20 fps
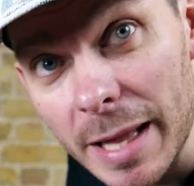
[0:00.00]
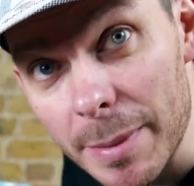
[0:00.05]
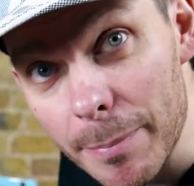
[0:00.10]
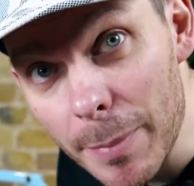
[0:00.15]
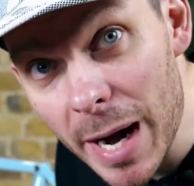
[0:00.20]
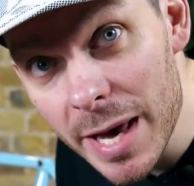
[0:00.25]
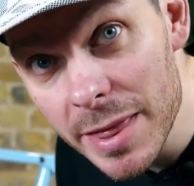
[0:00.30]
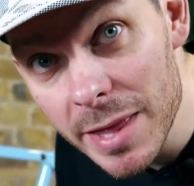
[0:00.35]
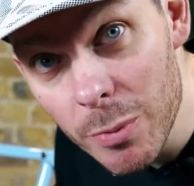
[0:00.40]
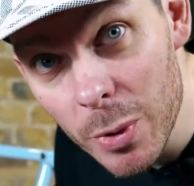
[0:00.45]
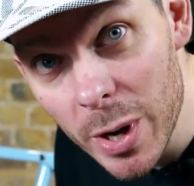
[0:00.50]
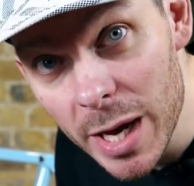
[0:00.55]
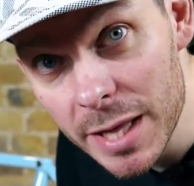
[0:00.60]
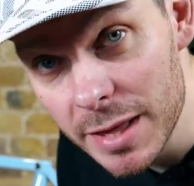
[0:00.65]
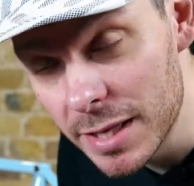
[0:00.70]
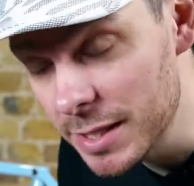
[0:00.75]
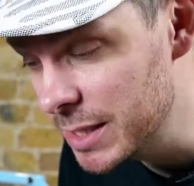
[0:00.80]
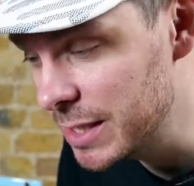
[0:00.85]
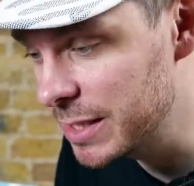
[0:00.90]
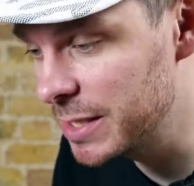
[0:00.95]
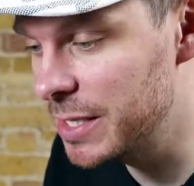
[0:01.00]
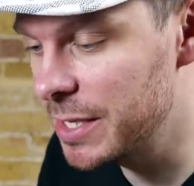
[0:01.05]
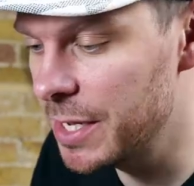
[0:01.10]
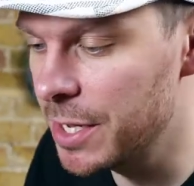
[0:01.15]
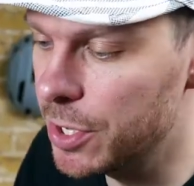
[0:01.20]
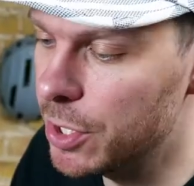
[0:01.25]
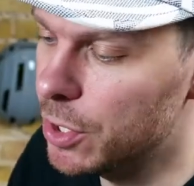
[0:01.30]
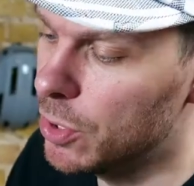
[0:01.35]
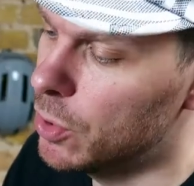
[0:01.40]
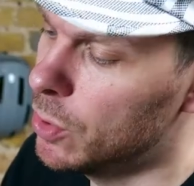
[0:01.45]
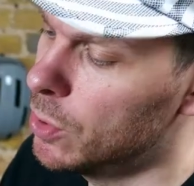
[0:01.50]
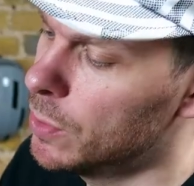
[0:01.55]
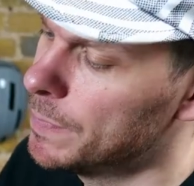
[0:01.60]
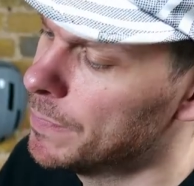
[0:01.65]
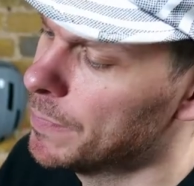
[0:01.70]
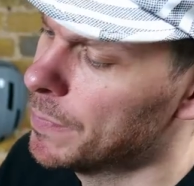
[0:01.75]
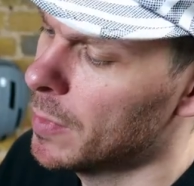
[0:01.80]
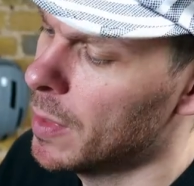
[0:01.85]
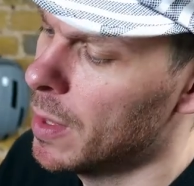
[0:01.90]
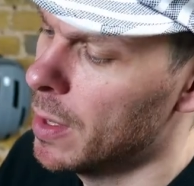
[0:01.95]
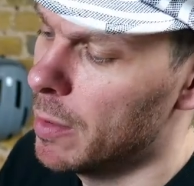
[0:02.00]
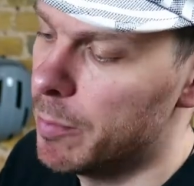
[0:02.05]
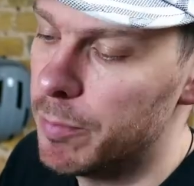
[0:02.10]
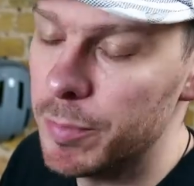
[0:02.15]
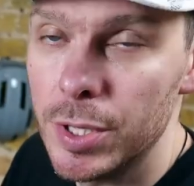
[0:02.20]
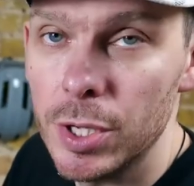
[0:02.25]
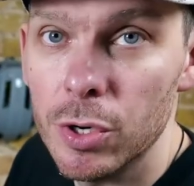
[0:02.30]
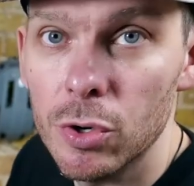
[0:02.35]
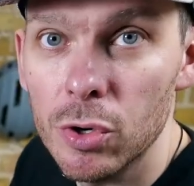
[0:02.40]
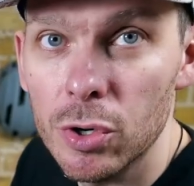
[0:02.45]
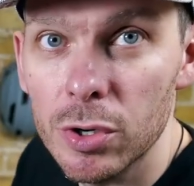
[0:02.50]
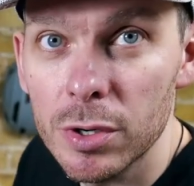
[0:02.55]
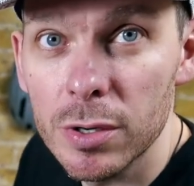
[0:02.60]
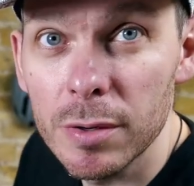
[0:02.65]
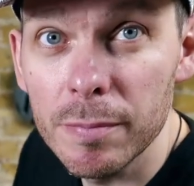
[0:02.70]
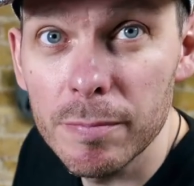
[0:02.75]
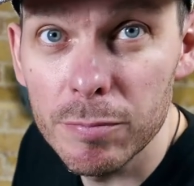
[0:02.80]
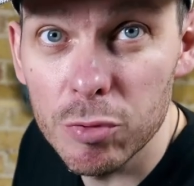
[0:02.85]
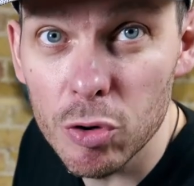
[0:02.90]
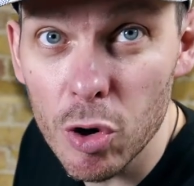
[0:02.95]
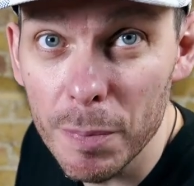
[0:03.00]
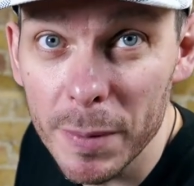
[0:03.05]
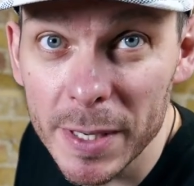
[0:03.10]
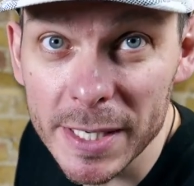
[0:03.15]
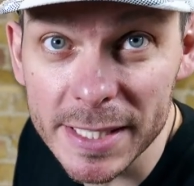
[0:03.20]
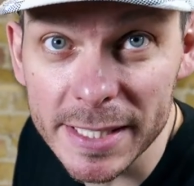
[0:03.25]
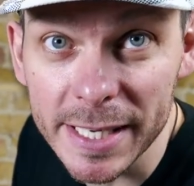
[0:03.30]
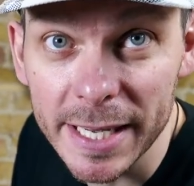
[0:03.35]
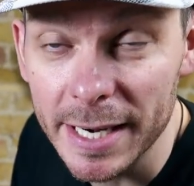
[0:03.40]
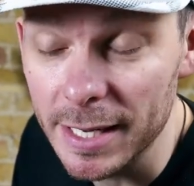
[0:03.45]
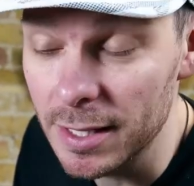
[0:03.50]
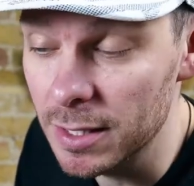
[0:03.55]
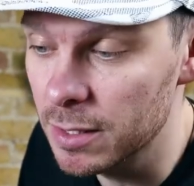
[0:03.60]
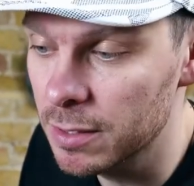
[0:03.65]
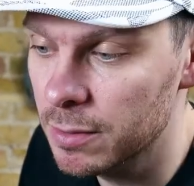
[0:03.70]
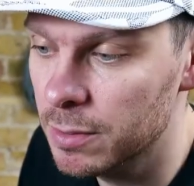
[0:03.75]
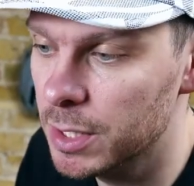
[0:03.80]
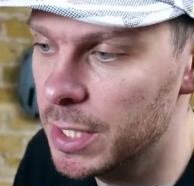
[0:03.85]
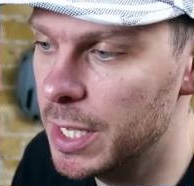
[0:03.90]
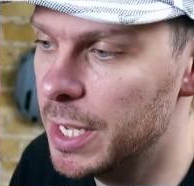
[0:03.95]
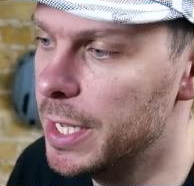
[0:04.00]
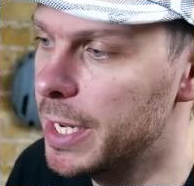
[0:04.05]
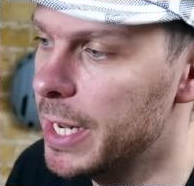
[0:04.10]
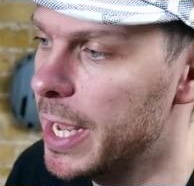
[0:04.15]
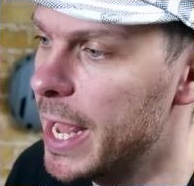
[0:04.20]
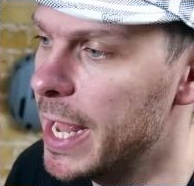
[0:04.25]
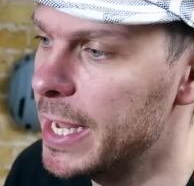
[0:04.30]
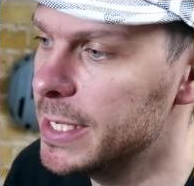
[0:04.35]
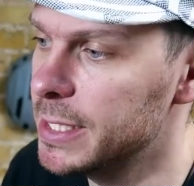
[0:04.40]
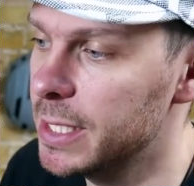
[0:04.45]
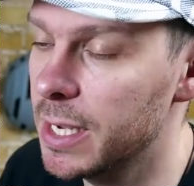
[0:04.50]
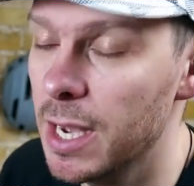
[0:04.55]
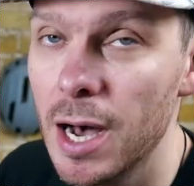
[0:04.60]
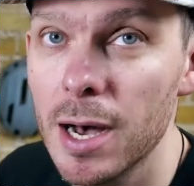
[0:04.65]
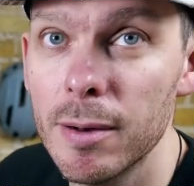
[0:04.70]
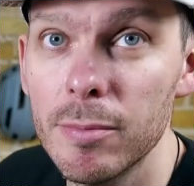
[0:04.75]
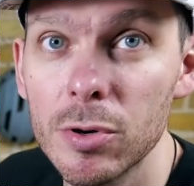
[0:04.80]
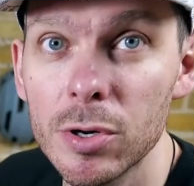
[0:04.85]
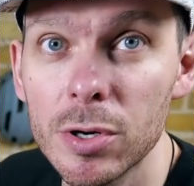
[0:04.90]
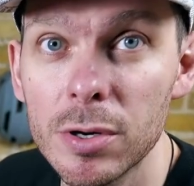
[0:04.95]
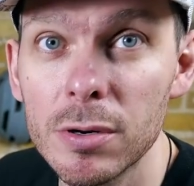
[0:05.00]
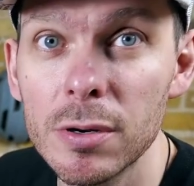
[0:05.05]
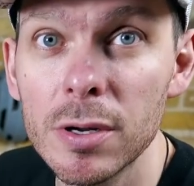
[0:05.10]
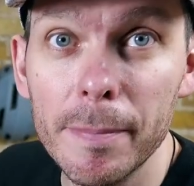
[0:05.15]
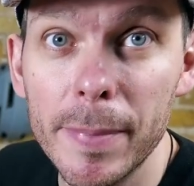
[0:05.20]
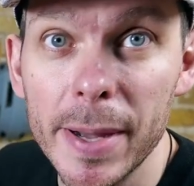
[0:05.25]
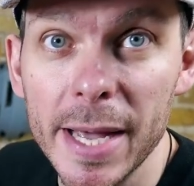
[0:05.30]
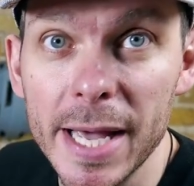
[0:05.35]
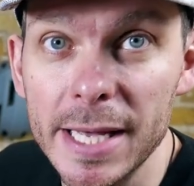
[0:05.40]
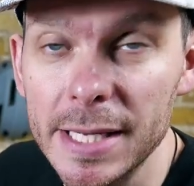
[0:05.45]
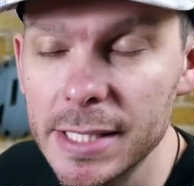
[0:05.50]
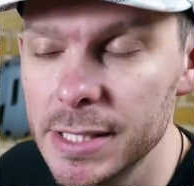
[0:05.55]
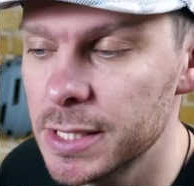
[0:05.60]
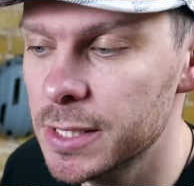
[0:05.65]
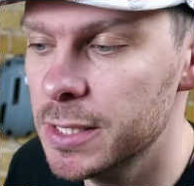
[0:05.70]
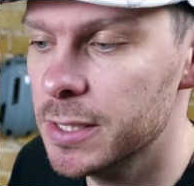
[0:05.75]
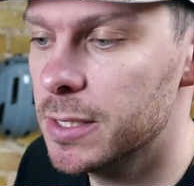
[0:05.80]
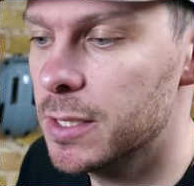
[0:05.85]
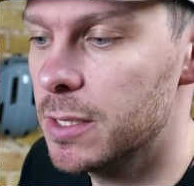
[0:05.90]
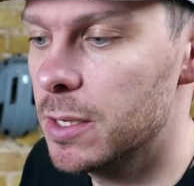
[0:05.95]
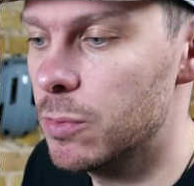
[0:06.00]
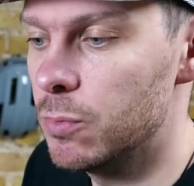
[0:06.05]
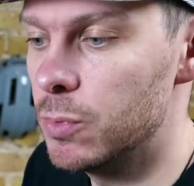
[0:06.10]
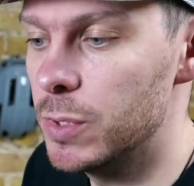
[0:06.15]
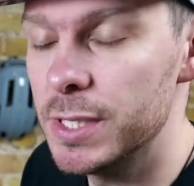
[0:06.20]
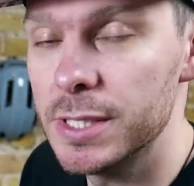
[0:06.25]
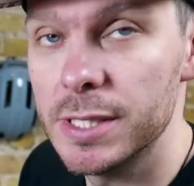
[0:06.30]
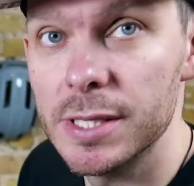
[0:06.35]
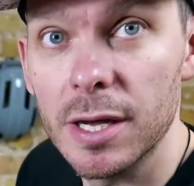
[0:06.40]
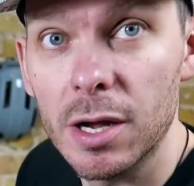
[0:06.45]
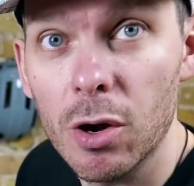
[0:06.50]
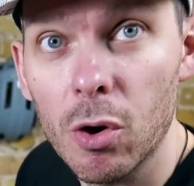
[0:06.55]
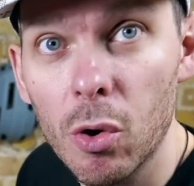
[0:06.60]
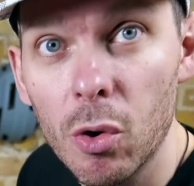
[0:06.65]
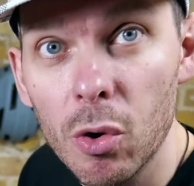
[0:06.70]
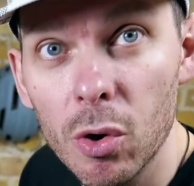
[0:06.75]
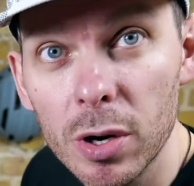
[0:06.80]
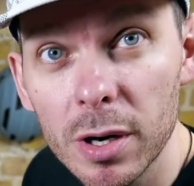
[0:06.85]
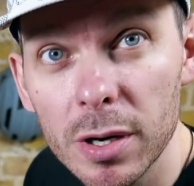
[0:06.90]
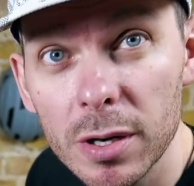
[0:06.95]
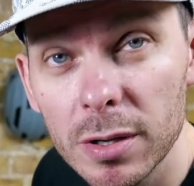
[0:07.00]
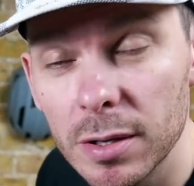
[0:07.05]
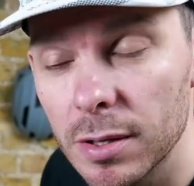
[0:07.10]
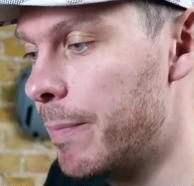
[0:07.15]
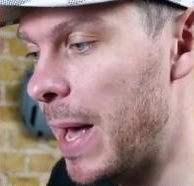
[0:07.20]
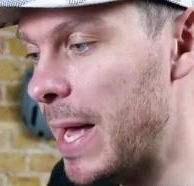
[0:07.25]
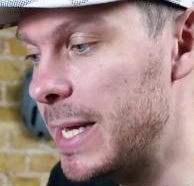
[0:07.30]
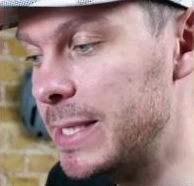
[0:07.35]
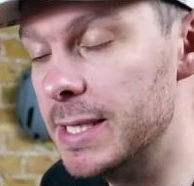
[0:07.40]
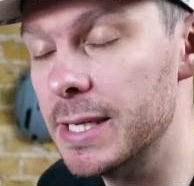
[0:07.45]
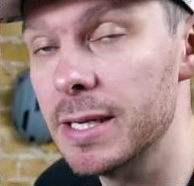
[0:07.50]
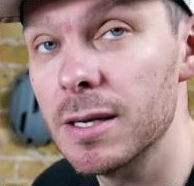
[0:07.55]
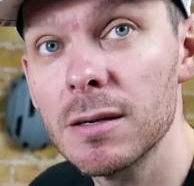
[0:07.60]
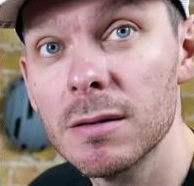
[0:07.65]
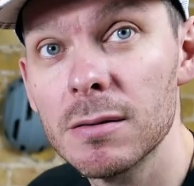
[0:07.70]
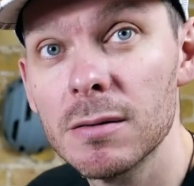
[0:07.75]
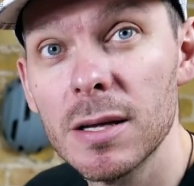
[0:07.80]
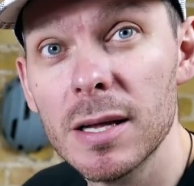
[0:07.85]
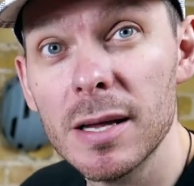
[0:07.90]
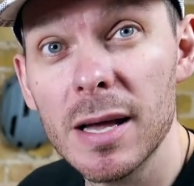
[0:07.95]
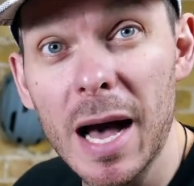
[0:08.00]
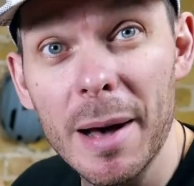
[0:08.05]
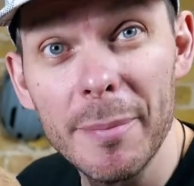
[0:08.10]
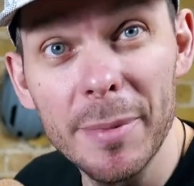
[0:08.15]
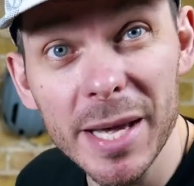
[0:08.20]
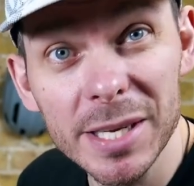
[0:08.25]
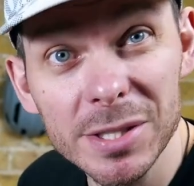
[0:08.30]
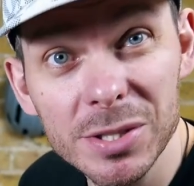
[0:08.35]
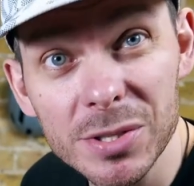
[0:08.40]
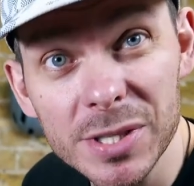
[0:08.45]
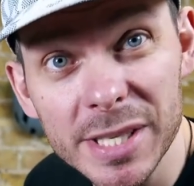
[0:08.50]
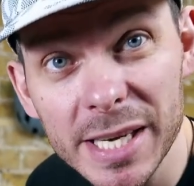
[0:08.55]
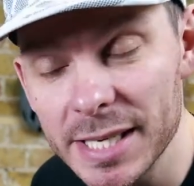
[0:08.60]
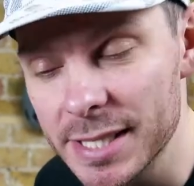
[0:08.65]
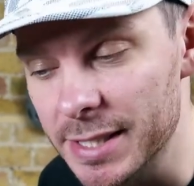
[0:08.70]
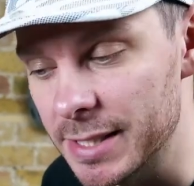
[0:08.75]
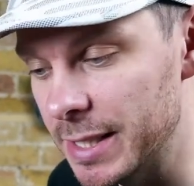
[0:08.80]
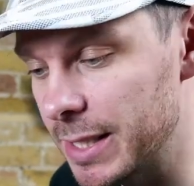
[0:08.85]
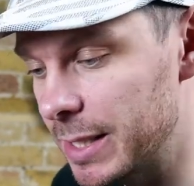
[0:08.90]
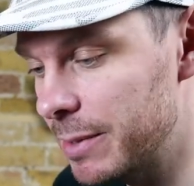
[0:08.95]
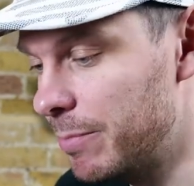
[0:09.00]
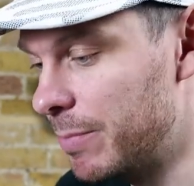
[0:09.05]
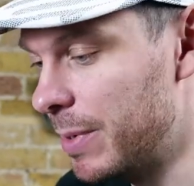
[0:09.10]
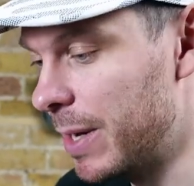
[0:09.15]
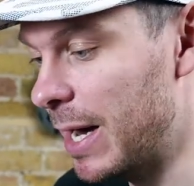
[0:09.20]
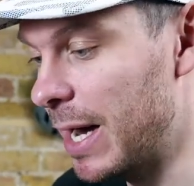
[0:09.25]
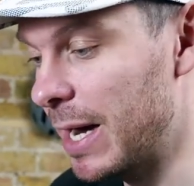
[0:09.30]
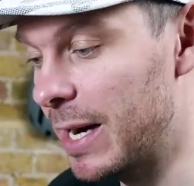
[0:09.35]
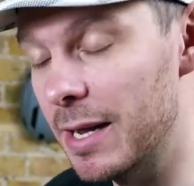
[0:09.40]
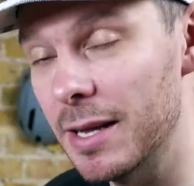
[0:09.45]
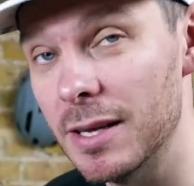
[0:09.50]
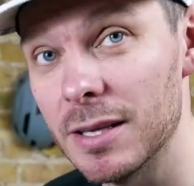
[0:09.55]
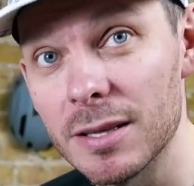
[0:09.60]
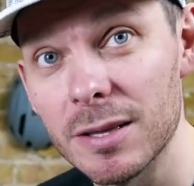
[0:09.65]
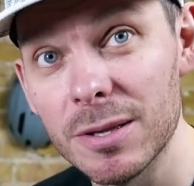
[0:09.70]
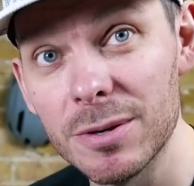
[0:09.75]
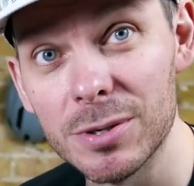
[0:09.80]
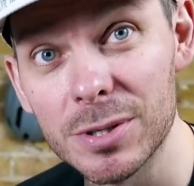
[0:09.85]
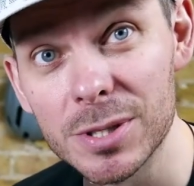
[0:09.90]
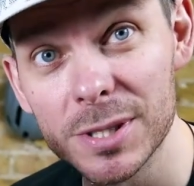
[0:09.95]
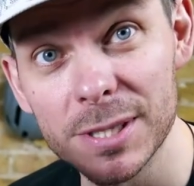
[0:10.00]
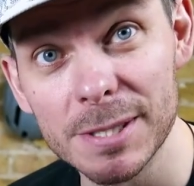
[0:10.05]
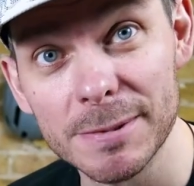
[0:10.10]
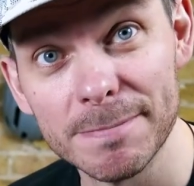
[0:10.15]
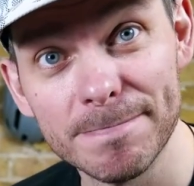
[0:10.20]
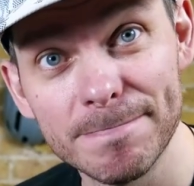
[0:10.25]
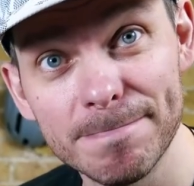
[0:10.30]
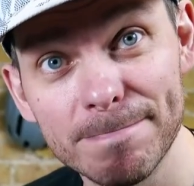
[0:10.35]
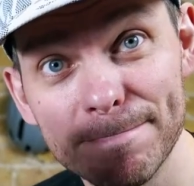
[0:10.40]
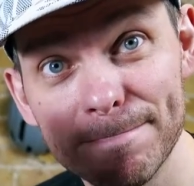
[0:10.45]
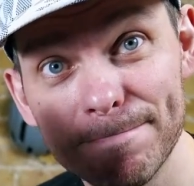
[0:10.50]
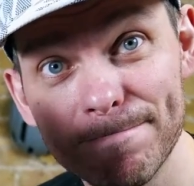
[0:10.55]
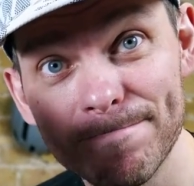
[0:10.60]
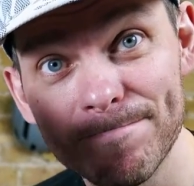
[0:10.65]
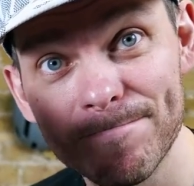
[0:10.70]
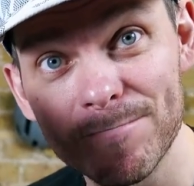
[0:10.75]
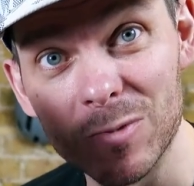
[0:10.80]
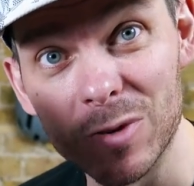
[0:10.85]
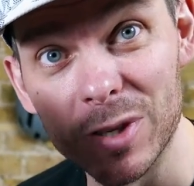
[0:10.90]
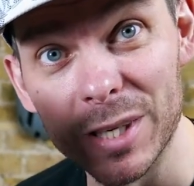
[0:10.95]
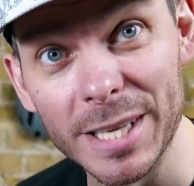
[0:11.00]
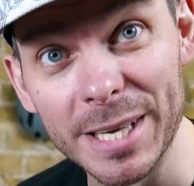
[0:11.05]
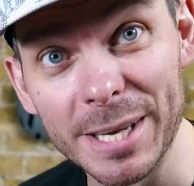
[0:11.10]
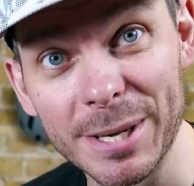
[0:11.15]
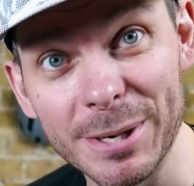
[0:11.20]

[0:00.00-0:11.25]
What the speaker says: And by the way, this is the new Bjorn Probka saddle. It has carbon base with the cork padding. I'm yet to test it, but it looks really